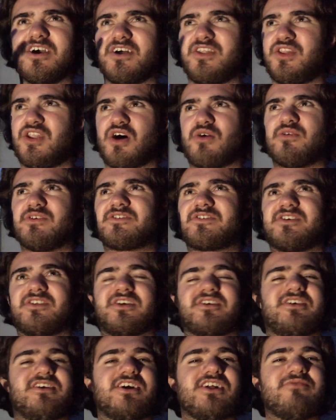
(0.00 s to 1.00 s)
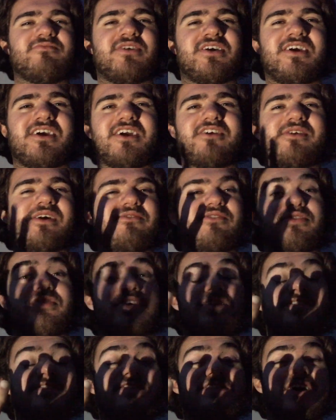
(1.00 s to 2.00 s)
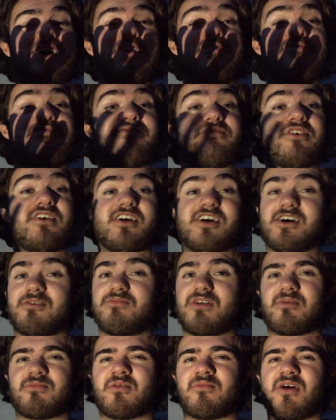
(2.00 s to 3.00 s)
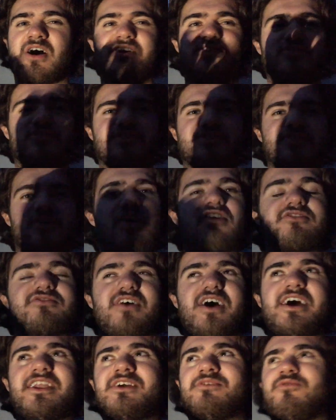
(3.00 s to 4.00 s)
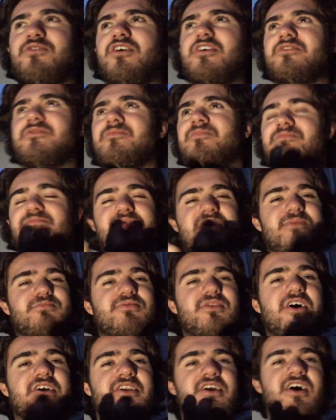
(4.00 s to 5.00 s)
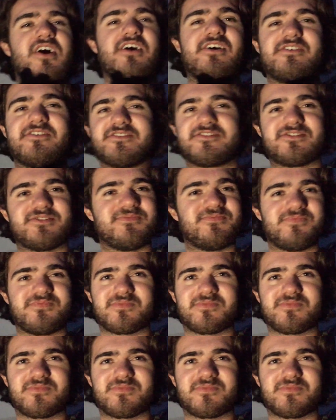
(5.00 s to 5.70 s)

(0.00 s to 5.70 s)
No one's gonna kill me here. Everything is safe. Blah blah blah. You can talk to anyone. People are nice.